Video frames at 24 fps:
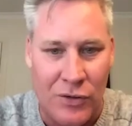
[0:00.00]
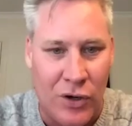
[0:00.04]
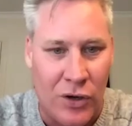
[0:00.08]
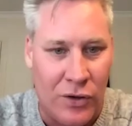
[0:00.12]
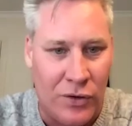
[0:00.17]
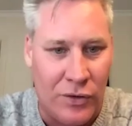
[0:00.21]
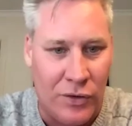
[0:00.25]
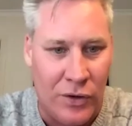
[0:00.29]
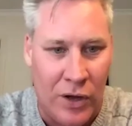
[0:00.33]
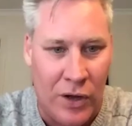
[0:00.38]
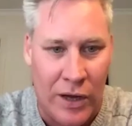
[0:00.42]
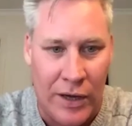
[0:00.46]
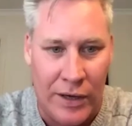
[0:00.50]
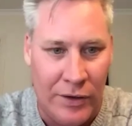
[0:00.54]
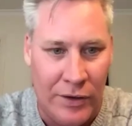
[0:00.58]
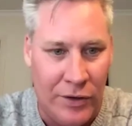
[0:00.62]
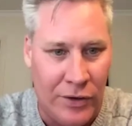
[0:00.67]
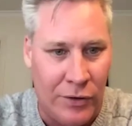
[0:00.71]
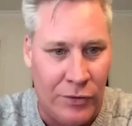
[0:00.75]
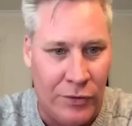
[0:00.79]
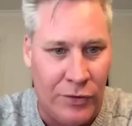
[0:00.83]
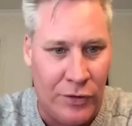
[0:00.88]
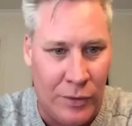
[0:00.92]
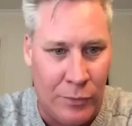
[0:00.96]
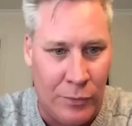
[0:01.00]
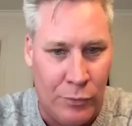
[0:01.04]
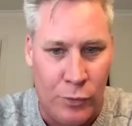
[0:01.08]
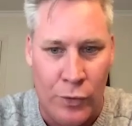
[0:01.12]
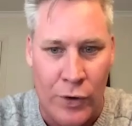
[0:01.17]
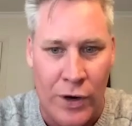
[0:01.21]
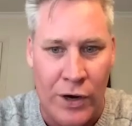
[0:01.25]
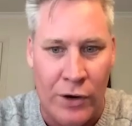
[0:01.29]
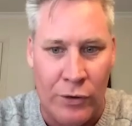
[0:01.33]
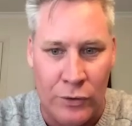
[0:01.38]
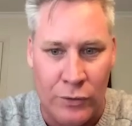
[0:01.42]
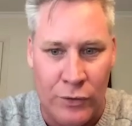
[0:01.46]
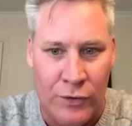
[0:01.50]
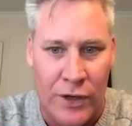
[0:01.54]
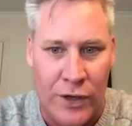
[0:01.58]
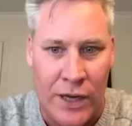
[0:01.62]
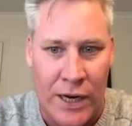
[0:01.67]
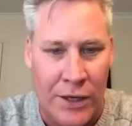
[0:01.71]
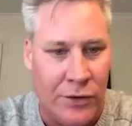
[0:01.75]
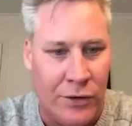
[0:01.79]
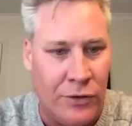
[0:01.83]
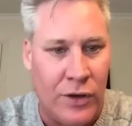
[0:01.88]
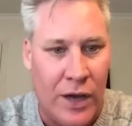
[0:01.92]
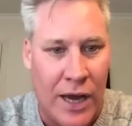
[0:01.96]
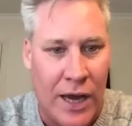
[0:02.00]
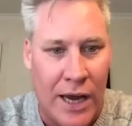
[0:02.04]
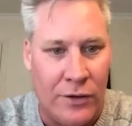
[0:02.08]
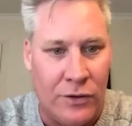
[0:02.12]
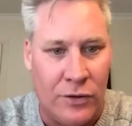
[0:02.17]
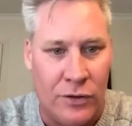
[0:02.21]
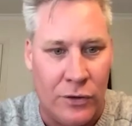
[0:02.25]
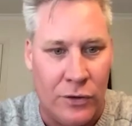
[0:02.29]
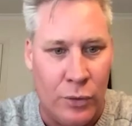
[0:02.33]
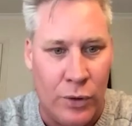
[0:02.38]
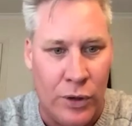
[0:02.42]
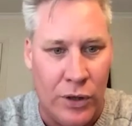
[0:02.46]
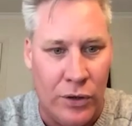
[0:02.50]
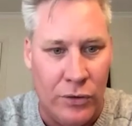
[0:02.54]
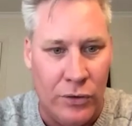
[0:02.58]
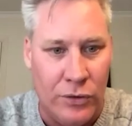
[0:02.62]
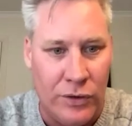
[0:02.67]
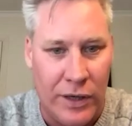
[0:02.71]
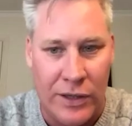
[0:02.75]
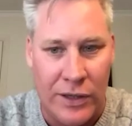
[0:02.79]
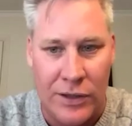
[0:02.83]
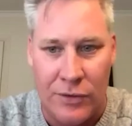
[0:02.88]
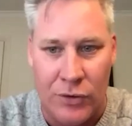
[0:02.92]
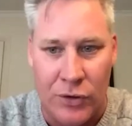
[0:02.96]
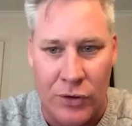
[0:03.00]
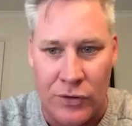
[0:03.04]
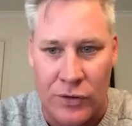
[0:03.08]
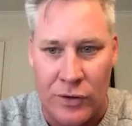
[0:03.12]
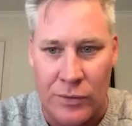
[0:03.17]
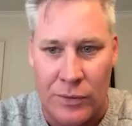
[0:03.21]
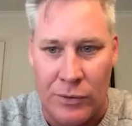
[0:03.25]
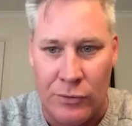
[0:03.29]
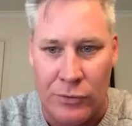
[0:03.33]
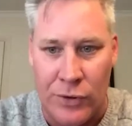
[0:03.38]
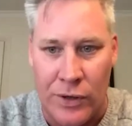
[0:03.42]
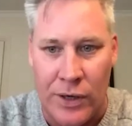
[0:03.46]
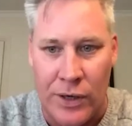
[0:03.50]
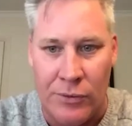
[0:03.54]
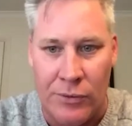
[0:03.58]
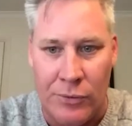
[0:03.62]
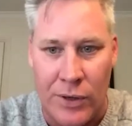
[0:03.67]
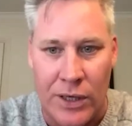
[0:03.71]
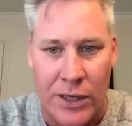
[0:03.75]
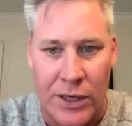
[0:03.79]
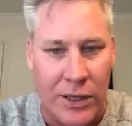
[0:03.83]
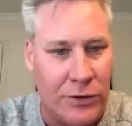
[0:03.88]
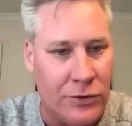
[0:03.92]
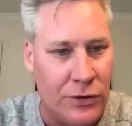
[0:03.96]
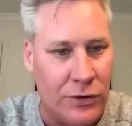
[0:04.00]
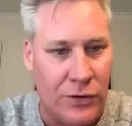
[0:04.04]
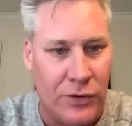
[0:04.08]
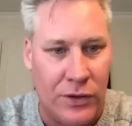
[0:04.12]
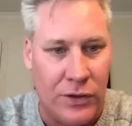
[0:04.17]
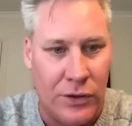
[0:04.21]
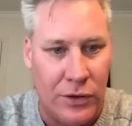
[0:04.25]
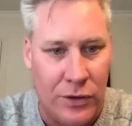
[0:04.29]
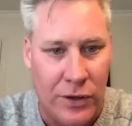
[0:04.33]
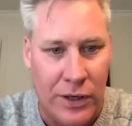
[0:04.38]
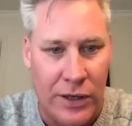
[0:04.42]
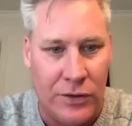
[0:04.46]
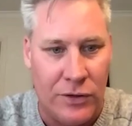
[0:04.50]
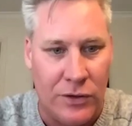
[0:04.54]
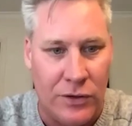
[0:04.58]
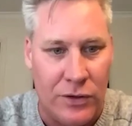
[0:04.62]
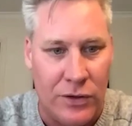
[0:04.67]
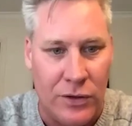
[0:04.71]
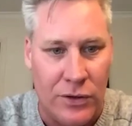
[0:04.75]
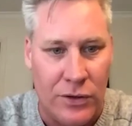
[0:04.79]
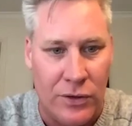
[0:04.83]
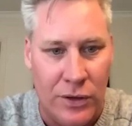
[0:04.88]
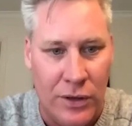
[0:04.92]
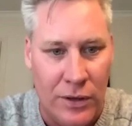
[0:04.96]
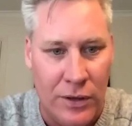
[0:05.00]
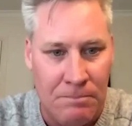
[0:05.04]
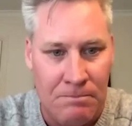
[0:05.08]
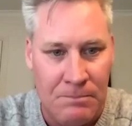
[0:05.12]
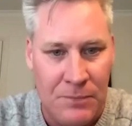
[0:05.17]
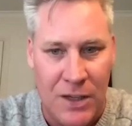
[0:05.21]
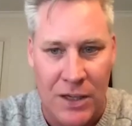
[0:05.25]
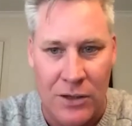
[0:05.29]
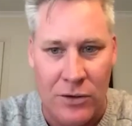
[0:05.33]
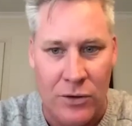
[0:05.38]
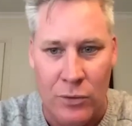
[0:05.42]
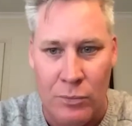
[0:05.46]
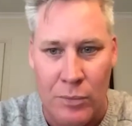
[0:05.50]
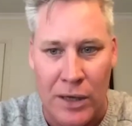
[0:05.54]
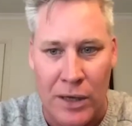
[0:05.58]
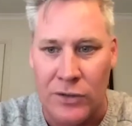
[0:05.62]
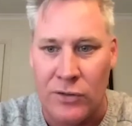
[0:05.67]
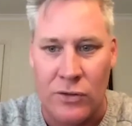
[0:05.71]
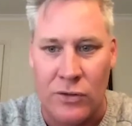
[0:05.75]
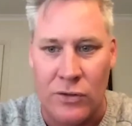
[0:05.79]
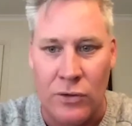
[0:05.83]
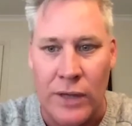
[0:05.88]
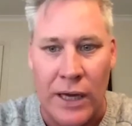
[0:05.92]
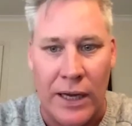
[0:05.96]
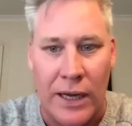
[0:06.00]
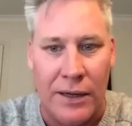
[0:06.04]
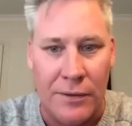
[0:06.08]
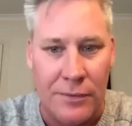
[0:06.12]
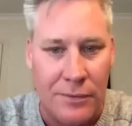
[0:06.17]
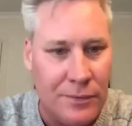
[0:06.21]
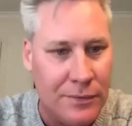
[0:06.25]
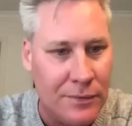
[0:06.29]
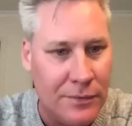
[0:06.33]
got like you know some real value to add to the world, and you've got something really really interesting you need to do, then you must do that.